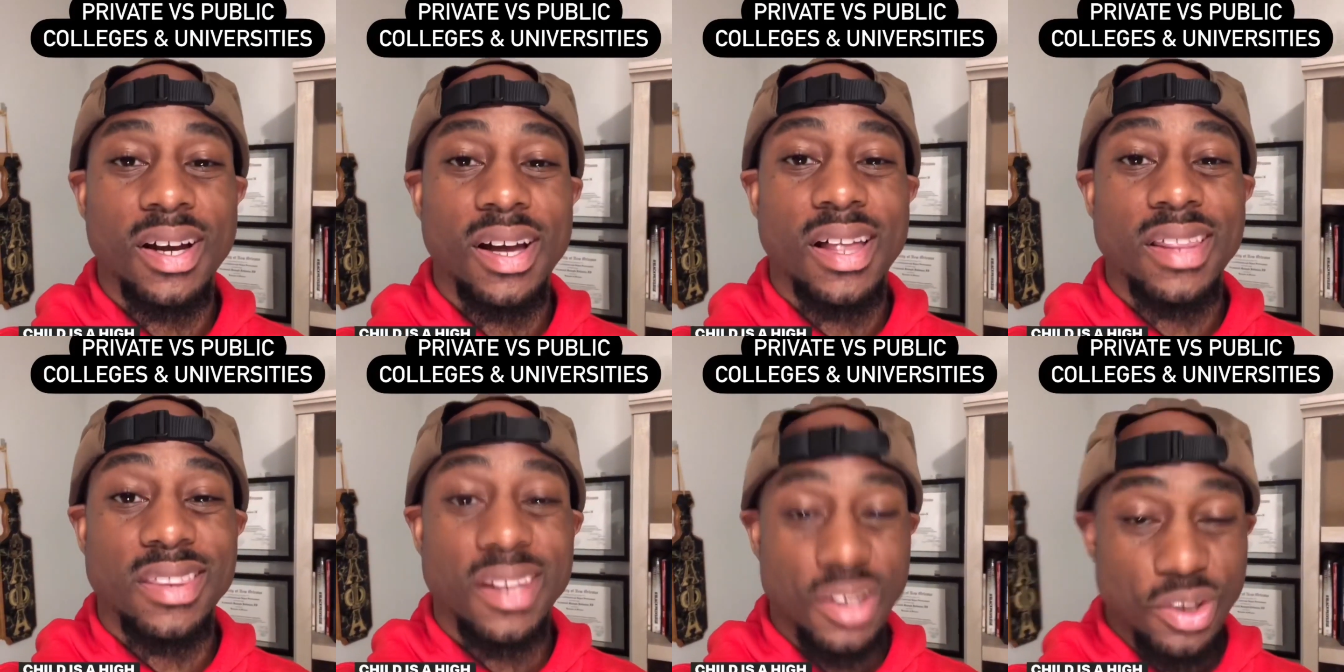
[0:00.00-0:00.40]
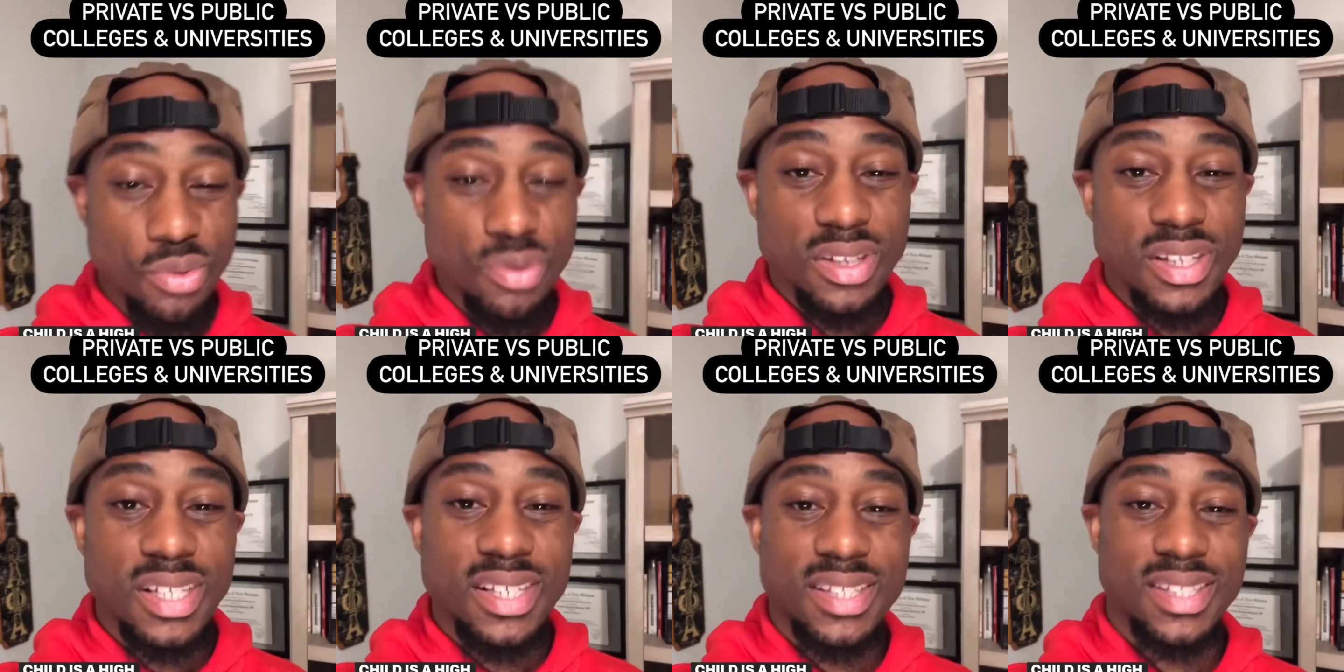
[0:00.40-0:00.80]
they're
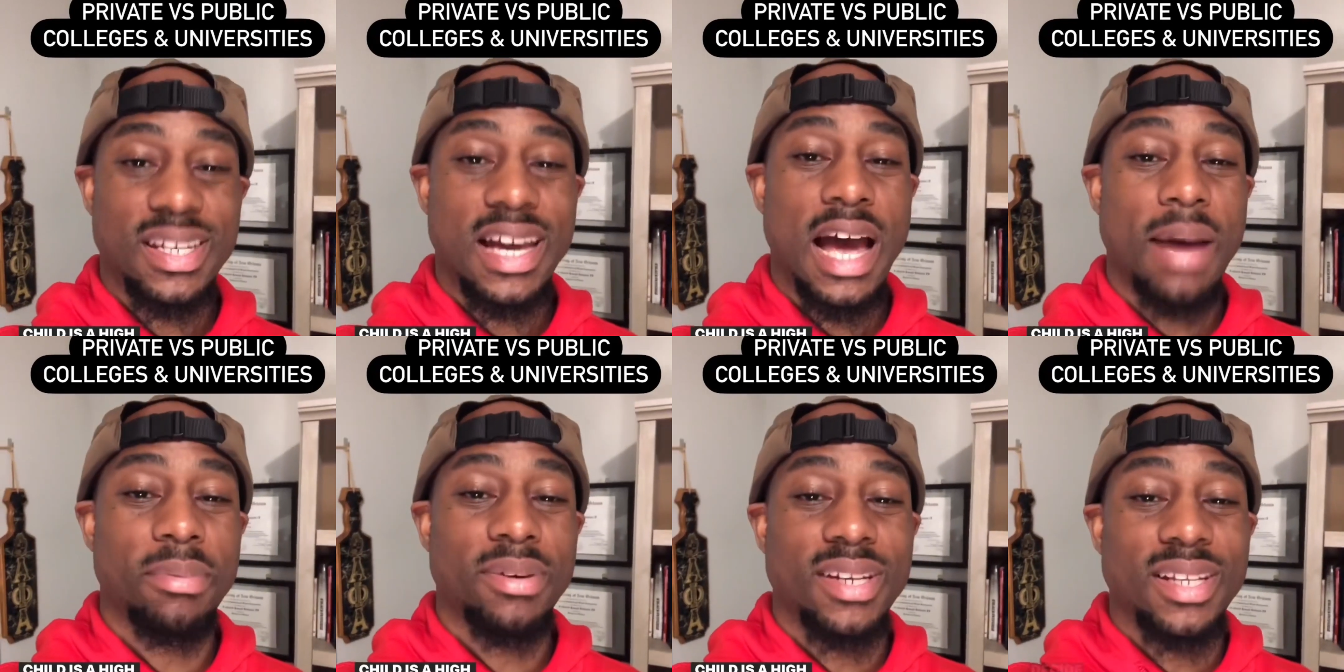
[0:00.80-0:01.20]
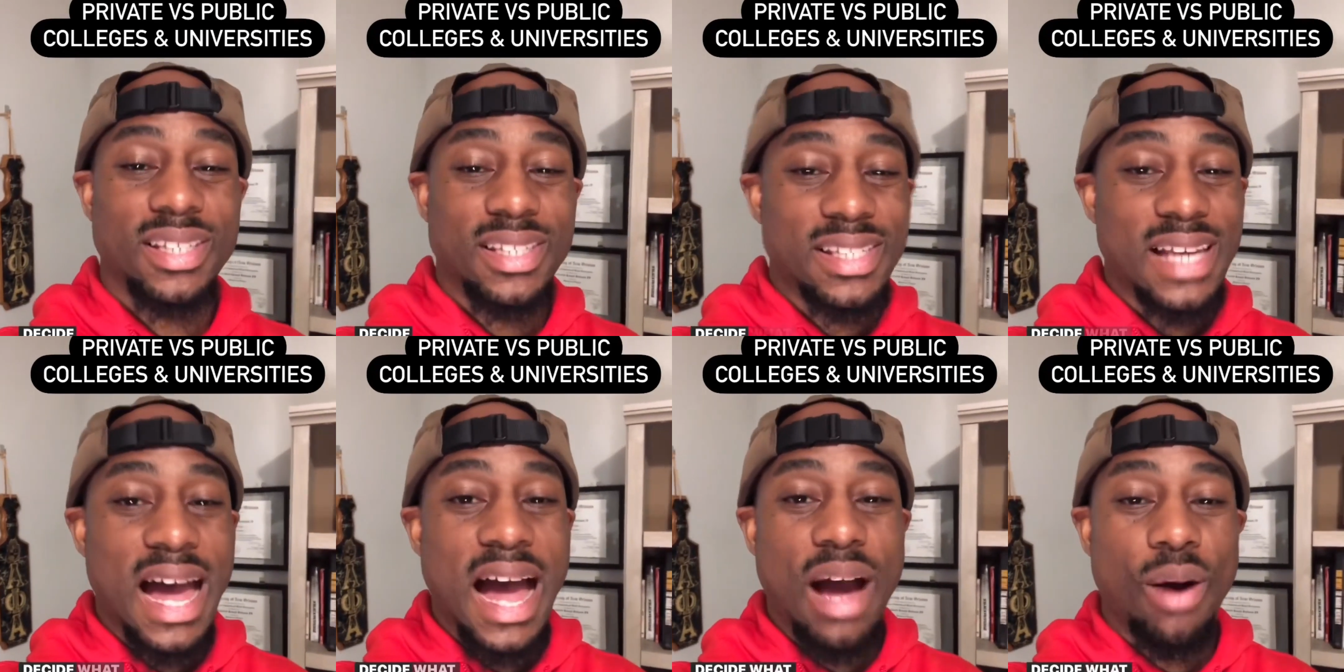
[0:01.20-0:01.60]
using this time to
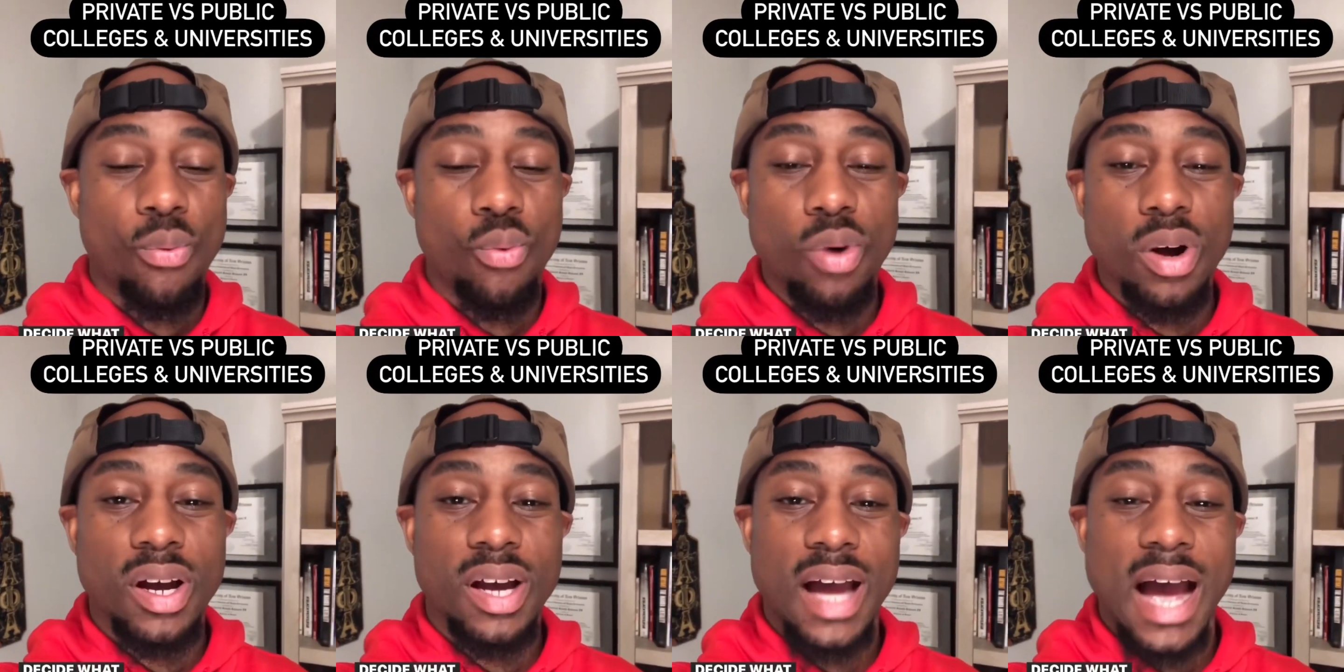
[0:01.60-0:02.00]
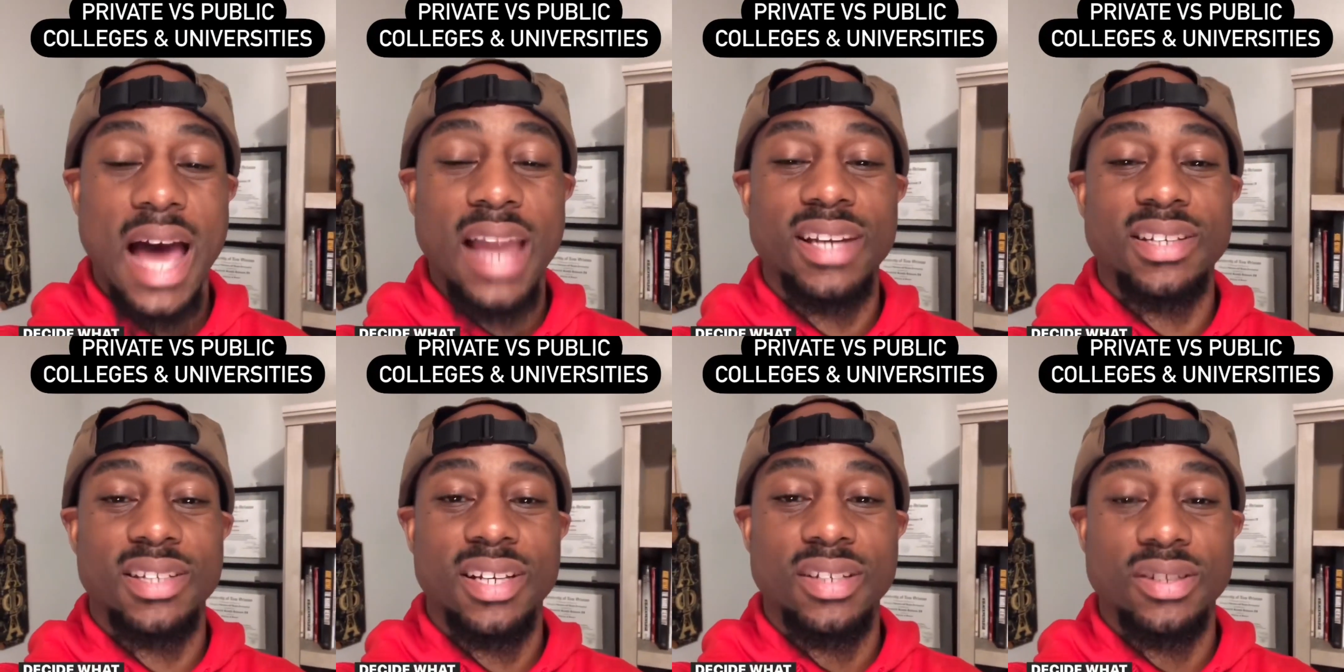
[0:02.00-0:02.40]
decide what
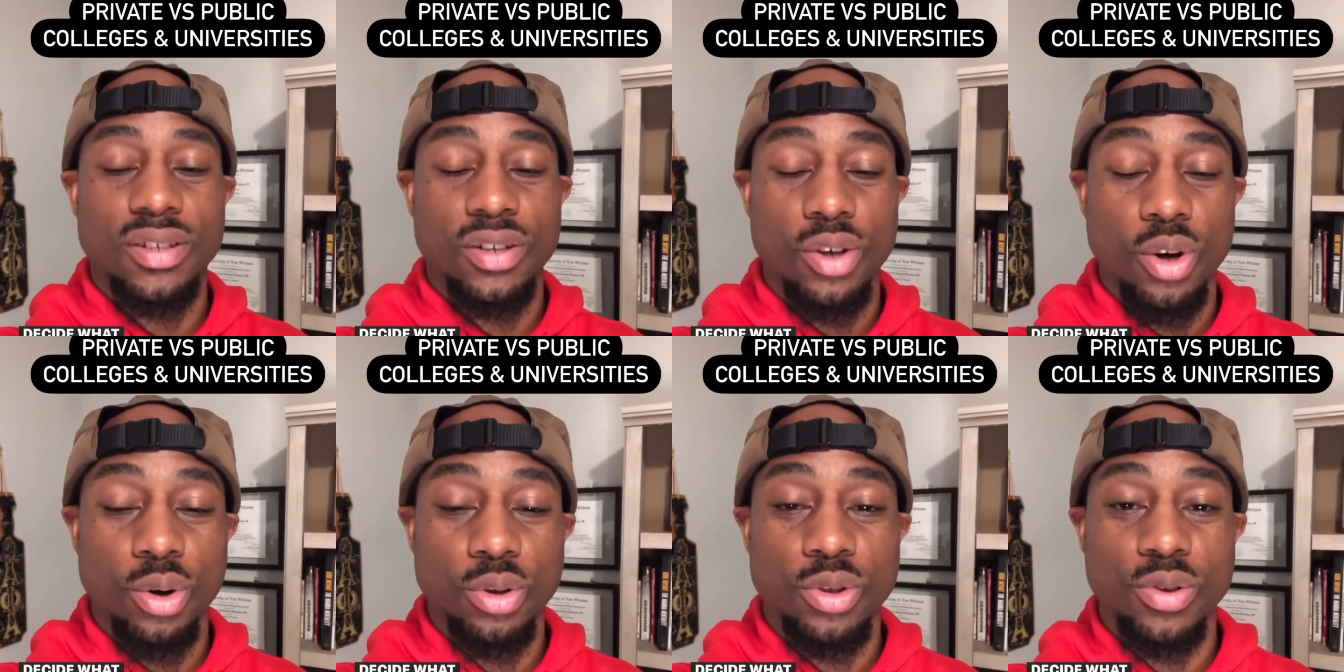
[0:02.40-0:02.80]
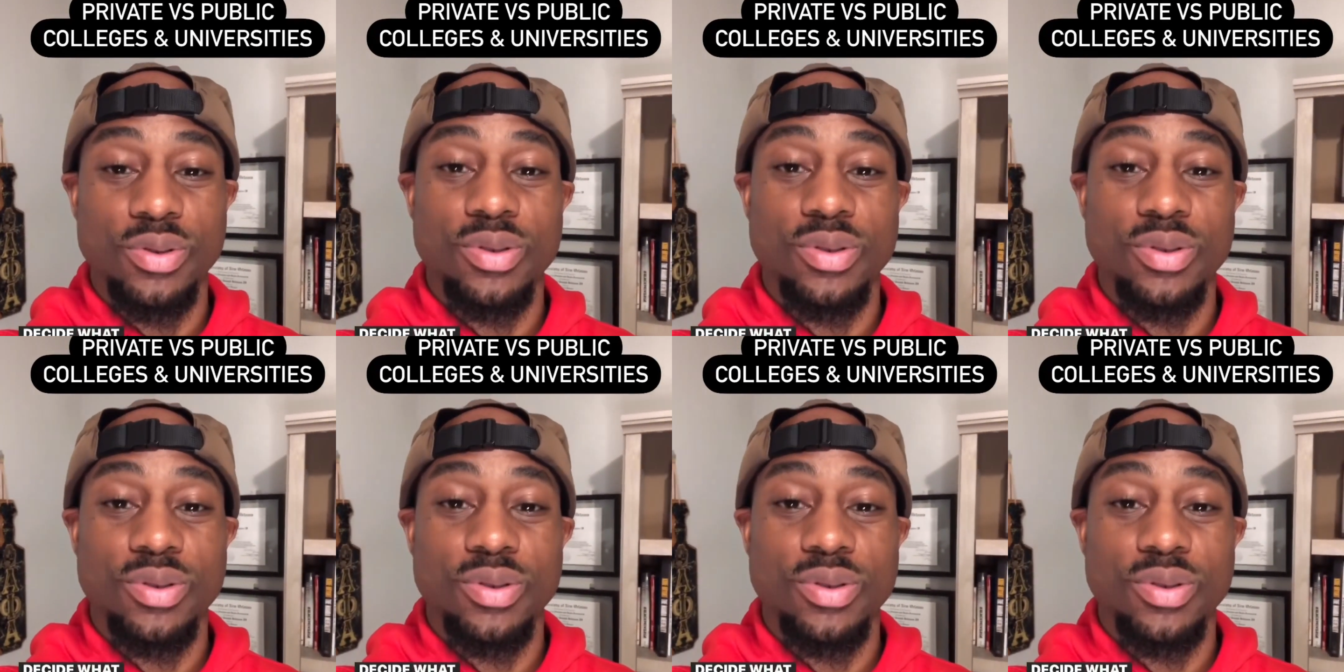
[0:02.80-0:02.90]
college they should go to.